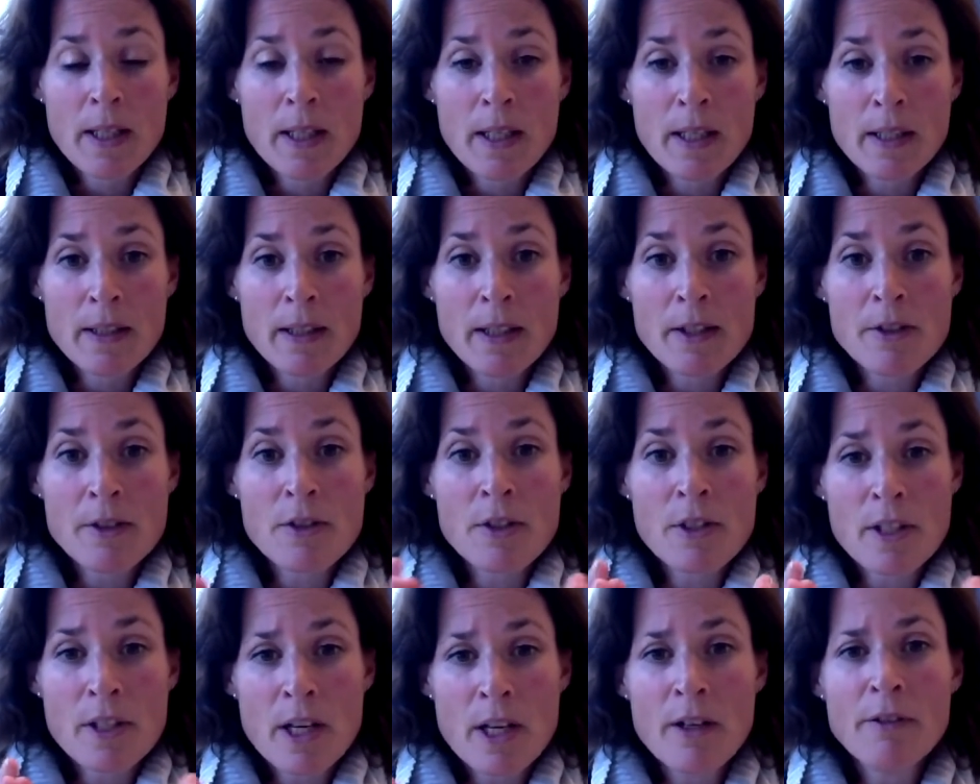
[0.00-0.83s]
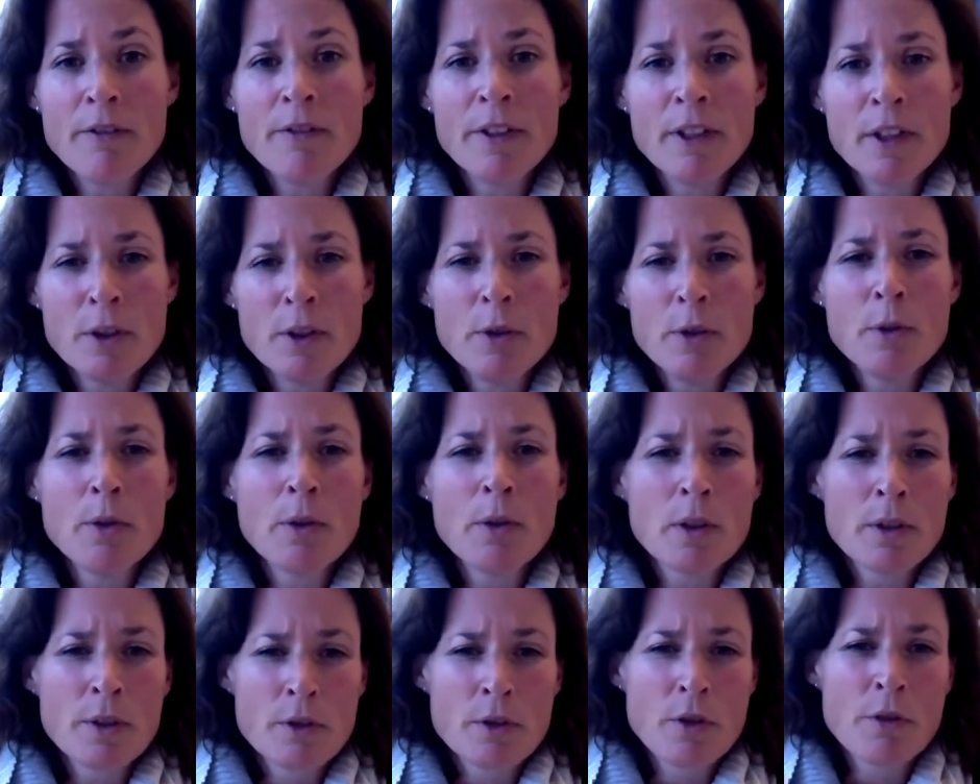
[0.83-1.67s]
and that's in every
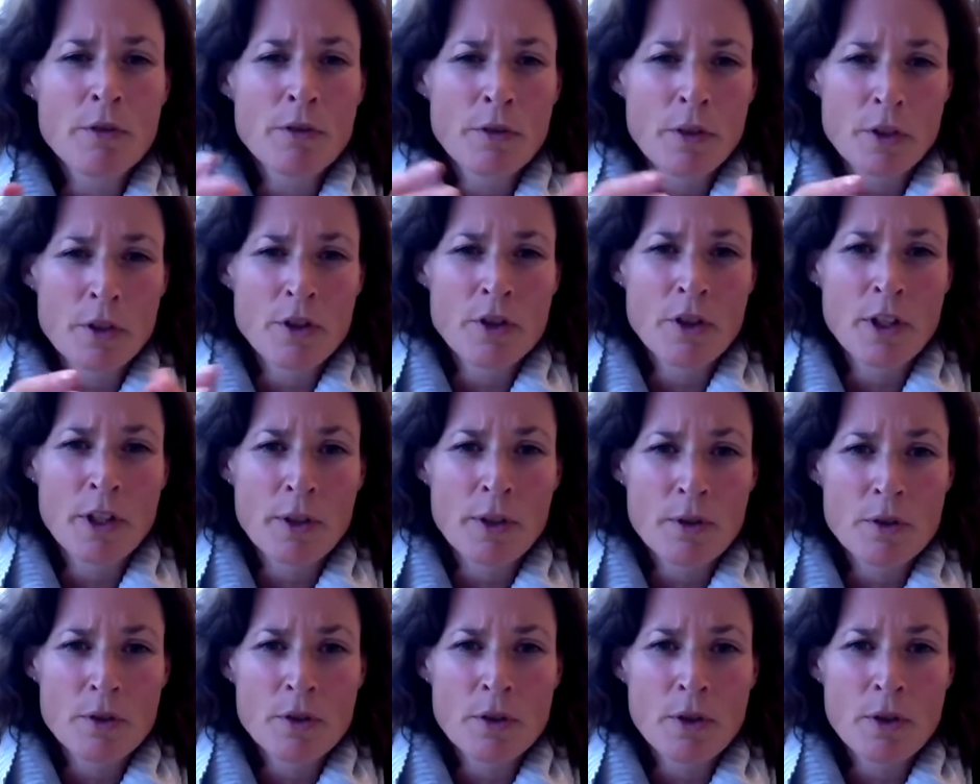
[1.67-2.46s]
nucleus of our cells.